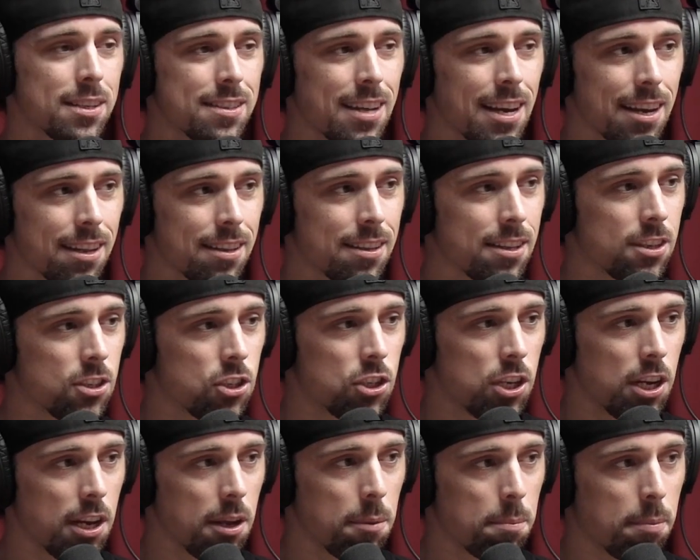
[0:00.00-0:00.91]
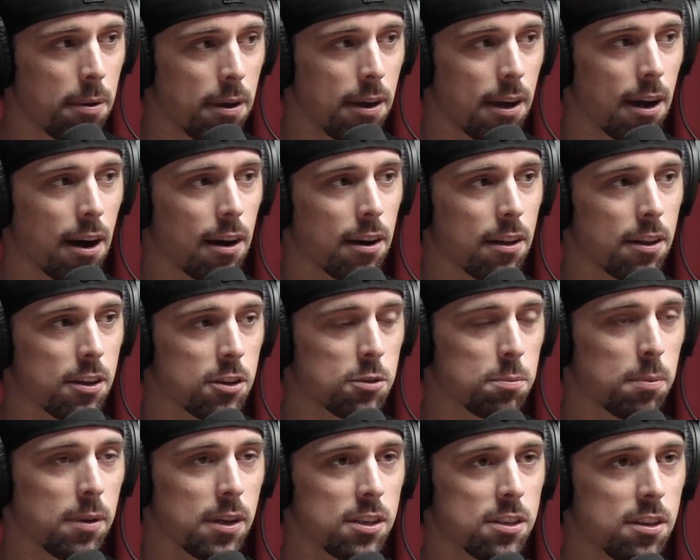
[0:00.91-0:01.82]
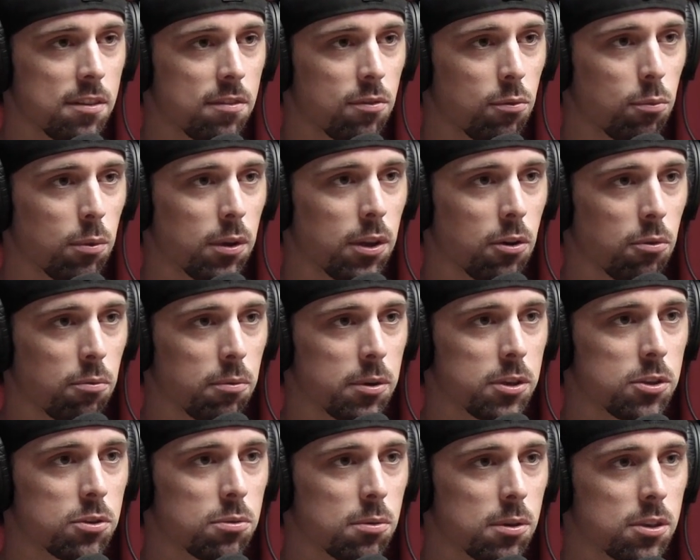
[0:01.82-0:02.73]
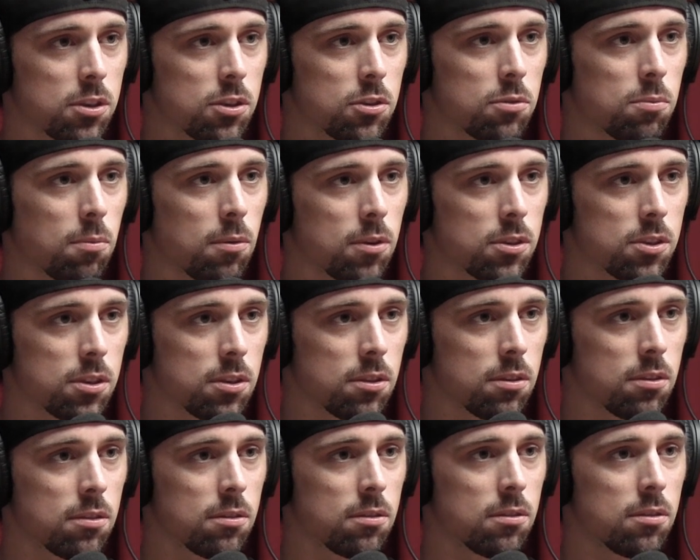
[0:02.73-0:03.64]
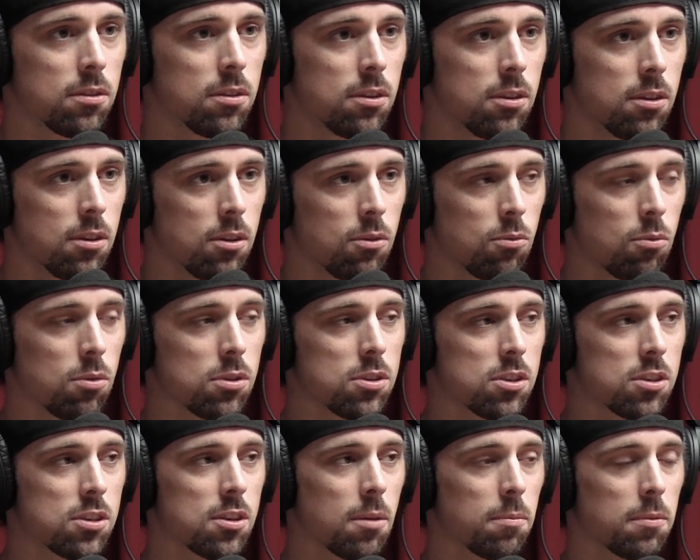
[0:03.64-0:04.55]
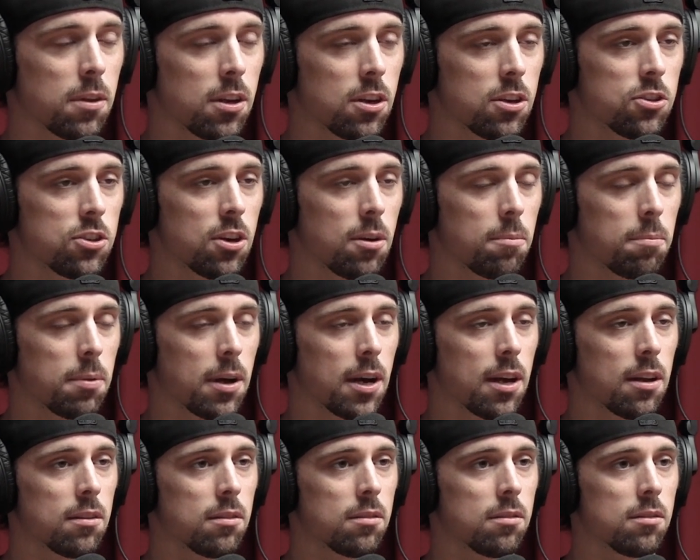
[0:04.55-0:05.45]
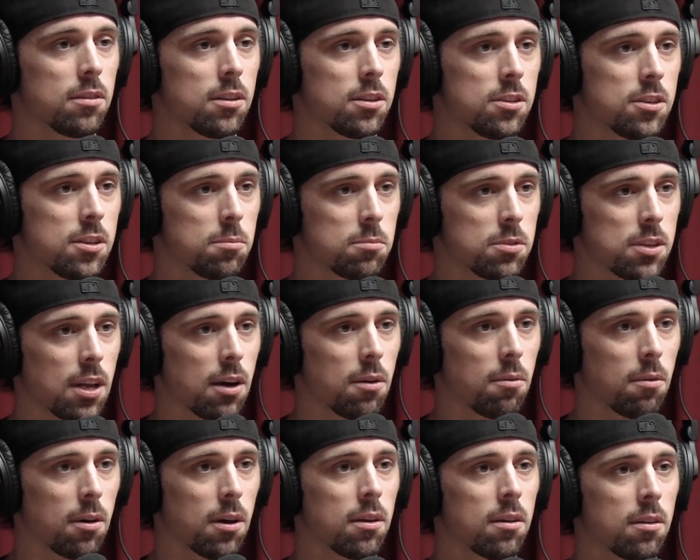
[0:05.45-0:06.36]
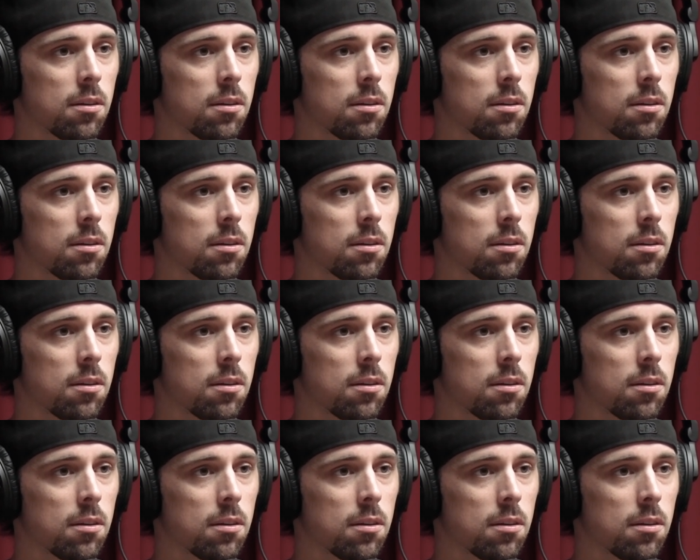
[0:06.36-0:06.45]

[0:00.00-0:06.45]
I take it the GDP out of this place, even with their resources, wasn't something to jump at. It seems that way.